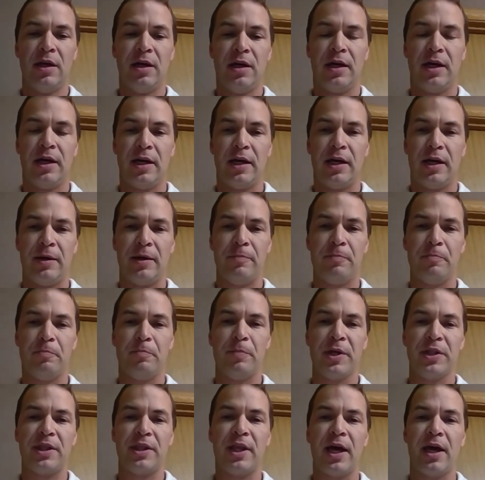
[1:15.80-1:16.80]

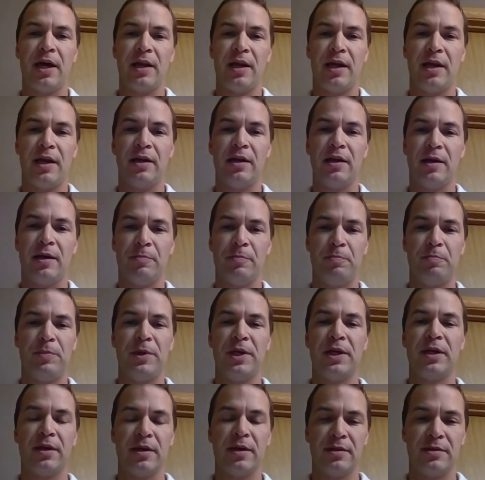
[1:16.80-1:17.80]
but that ended up
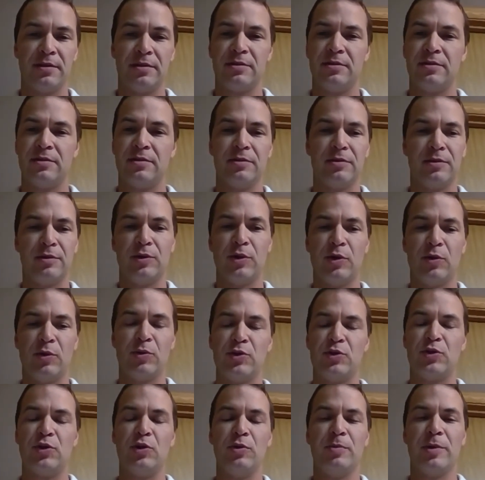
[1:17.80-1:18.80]
because there
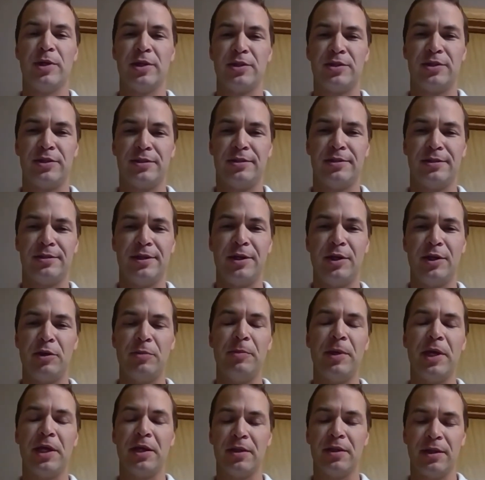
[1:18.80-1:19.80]
was too much
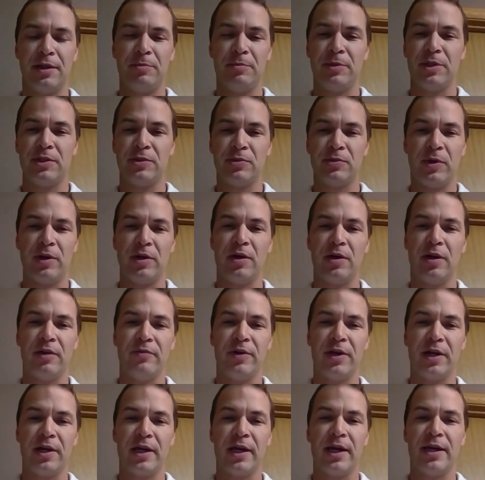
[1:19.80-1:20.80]
intermingling between all of
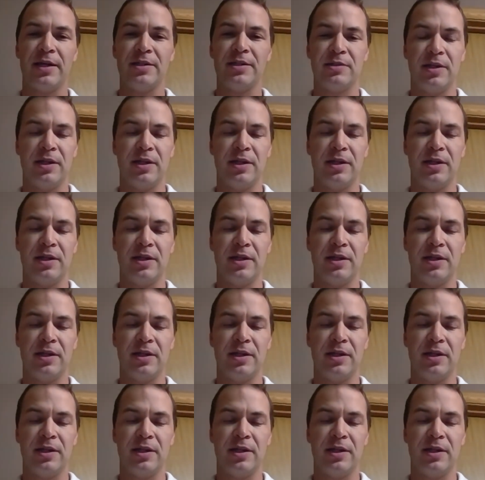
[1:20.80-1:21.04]
our guys.